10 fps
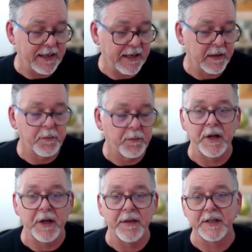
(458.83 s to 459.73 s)
to put in
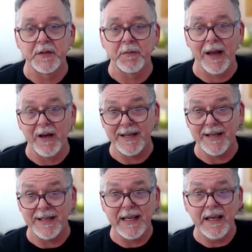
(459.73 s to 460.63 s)
that display
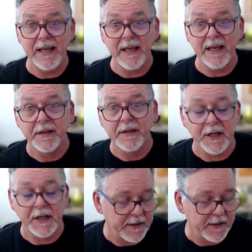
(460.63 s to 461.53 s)
ID to
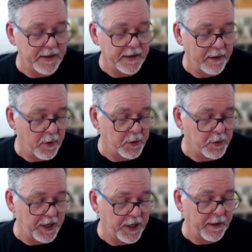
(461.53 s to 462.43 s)
connect to that remote
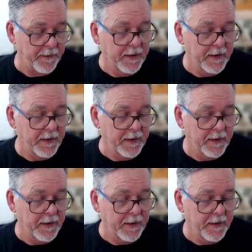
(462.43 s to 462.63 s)
projector.